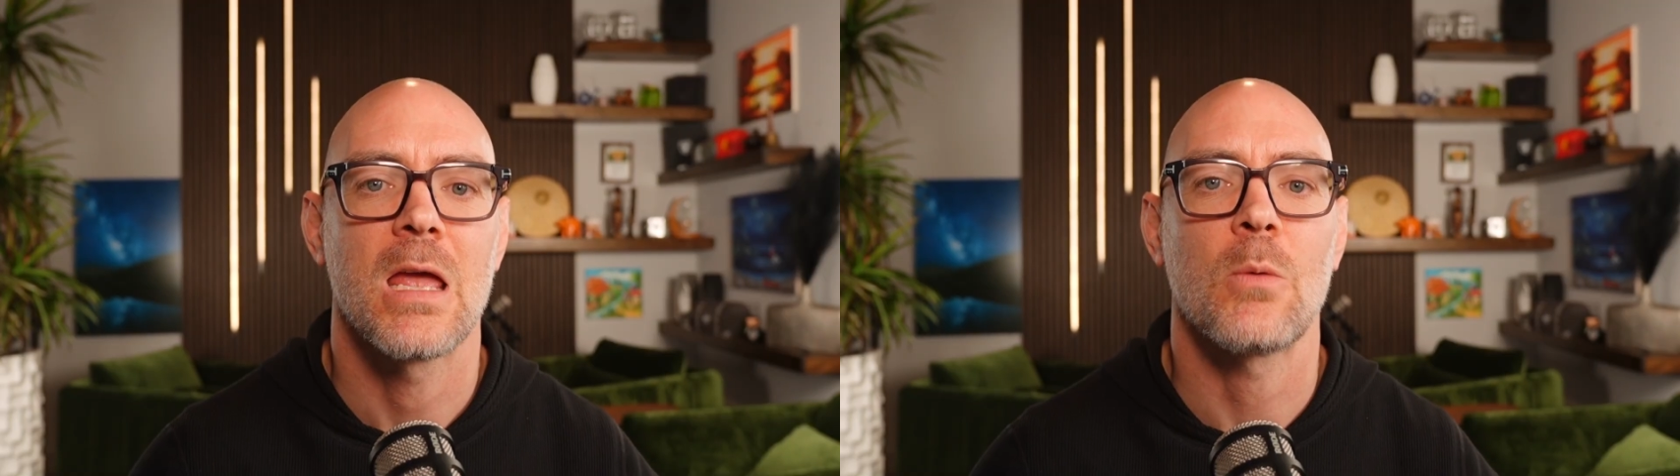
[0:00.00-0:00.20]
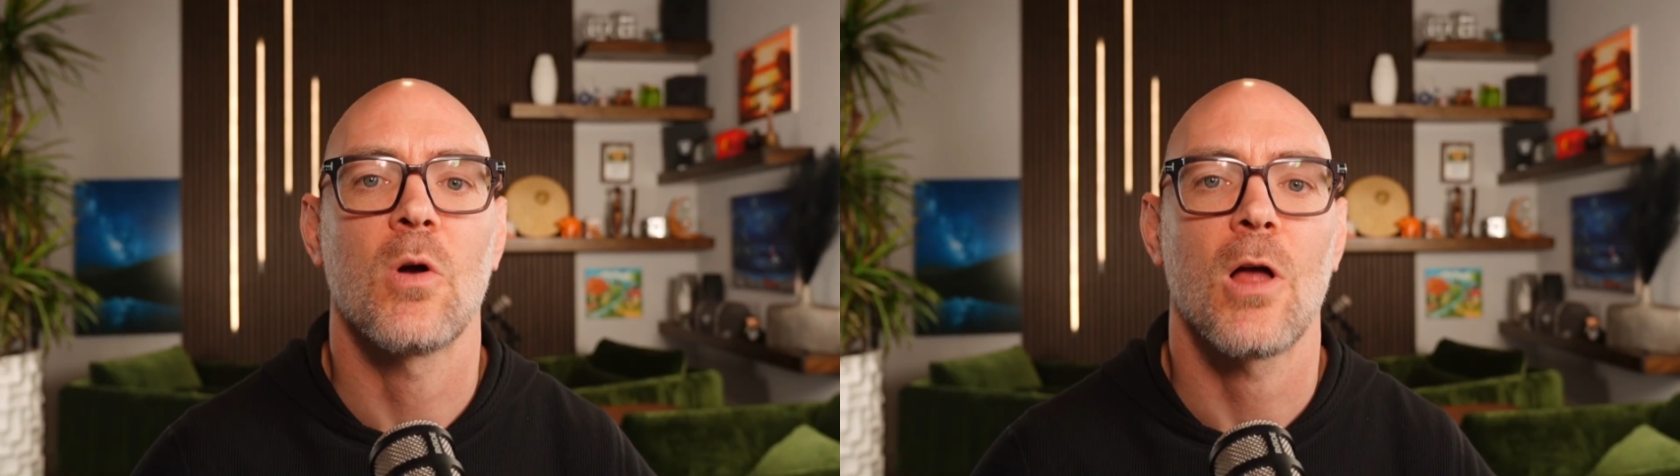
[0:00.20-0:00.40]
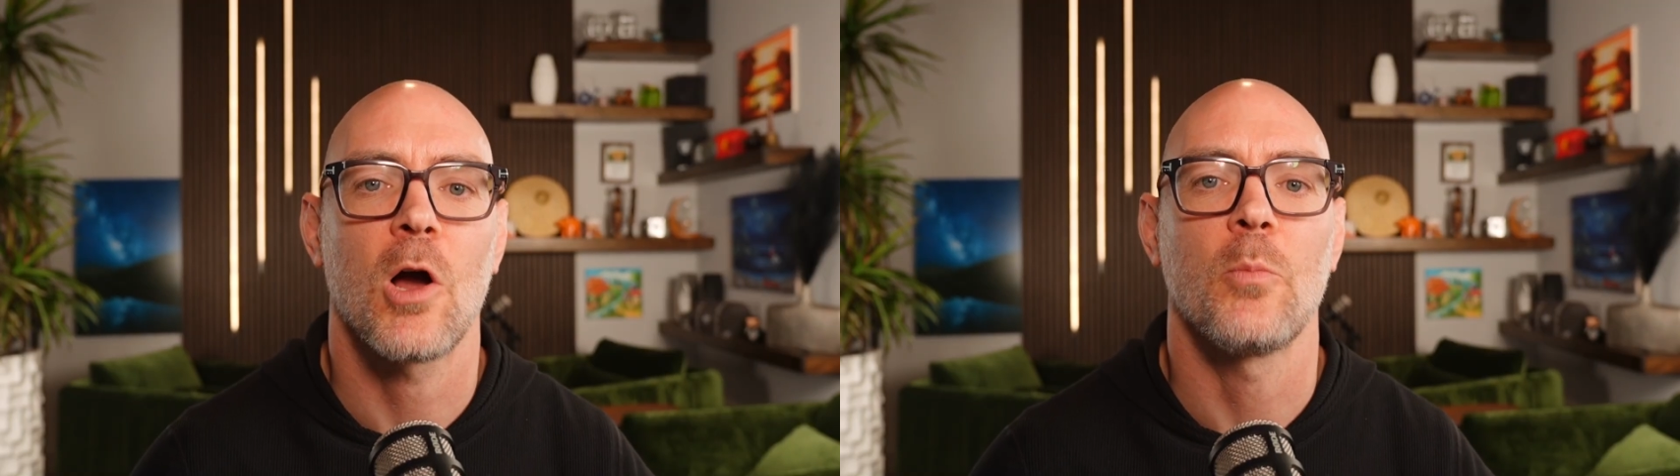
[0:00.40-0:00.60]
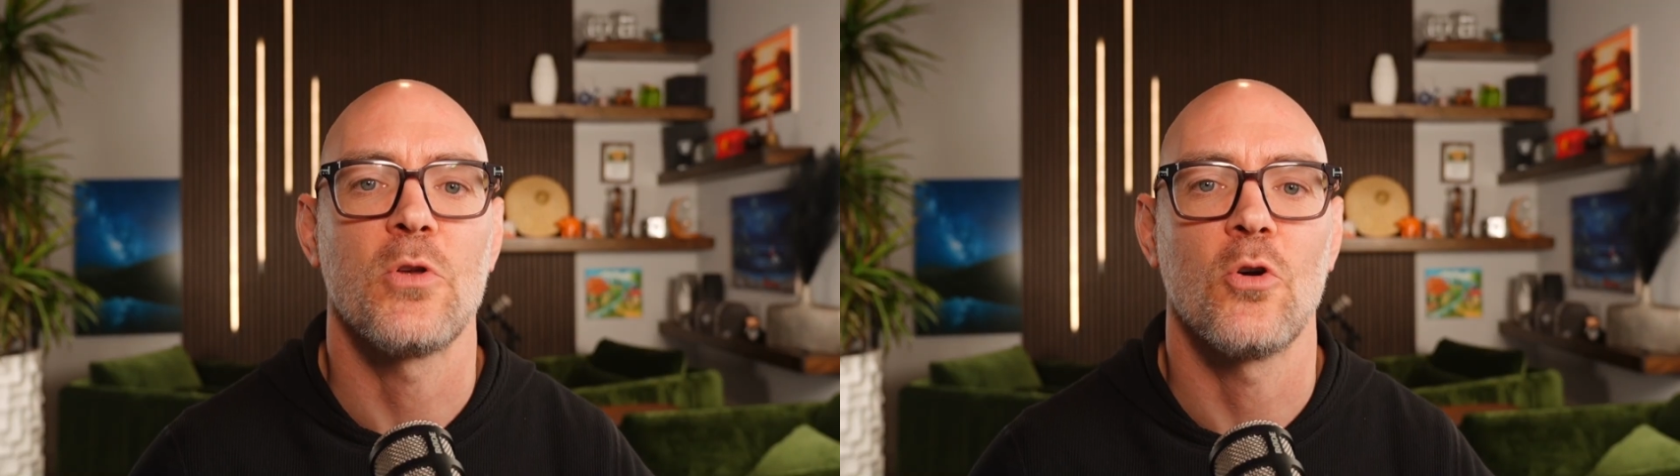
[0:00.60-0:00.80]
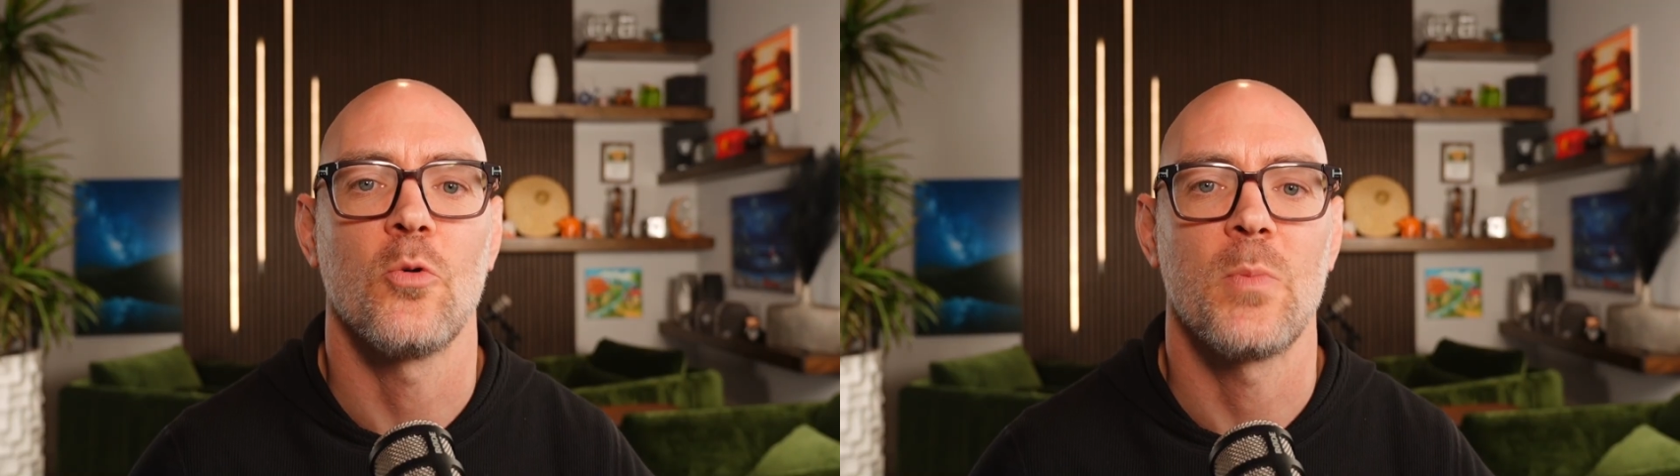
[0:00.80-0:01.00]
it will
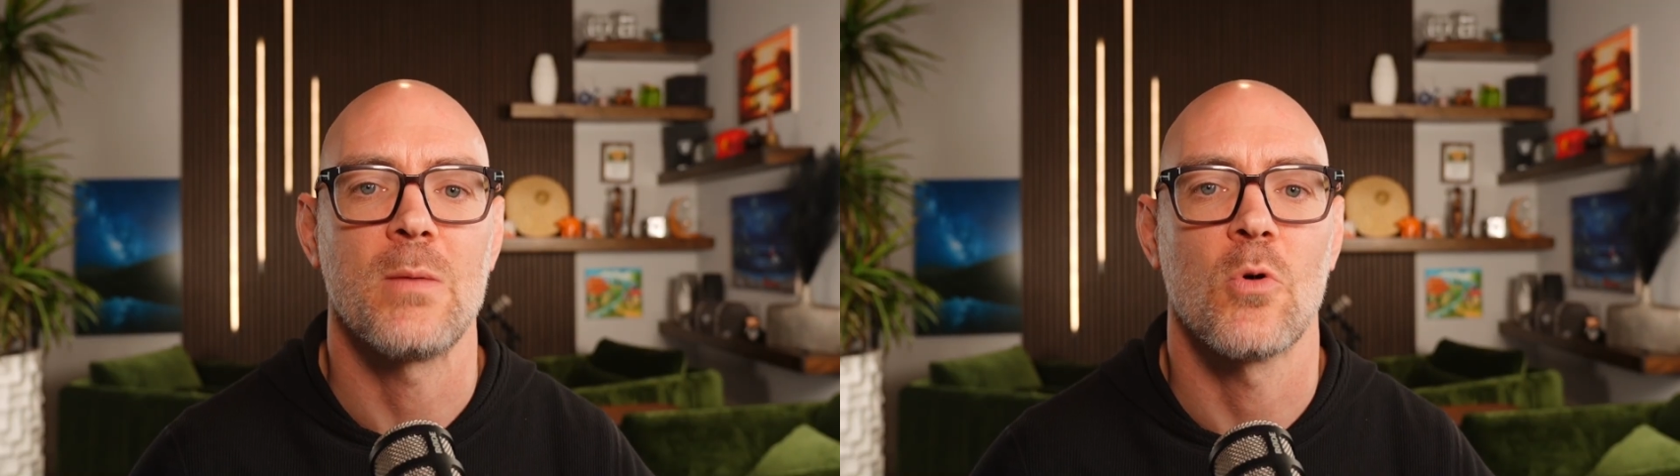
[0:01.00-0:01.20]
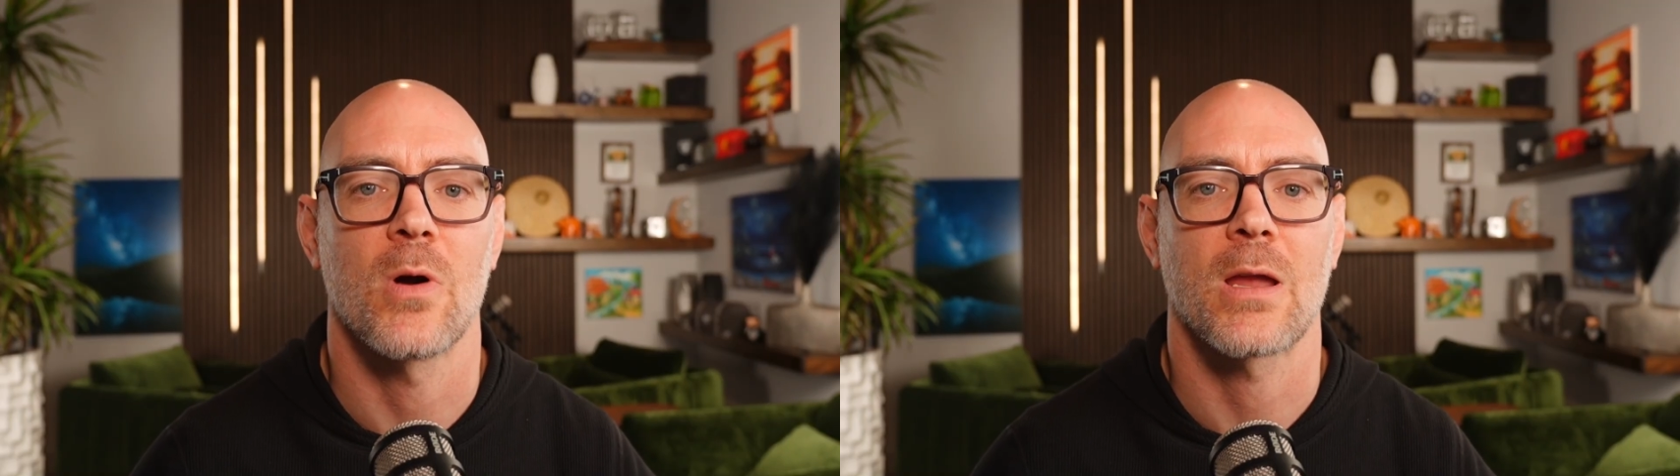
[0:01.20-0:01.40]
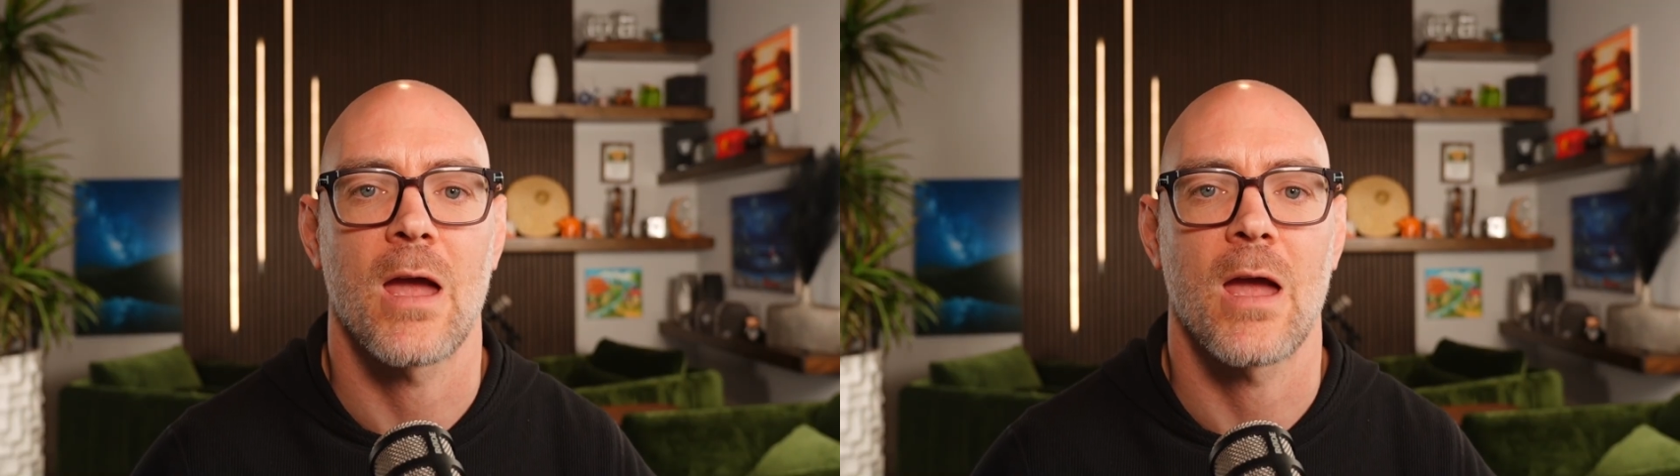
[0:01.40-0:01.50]
help you be more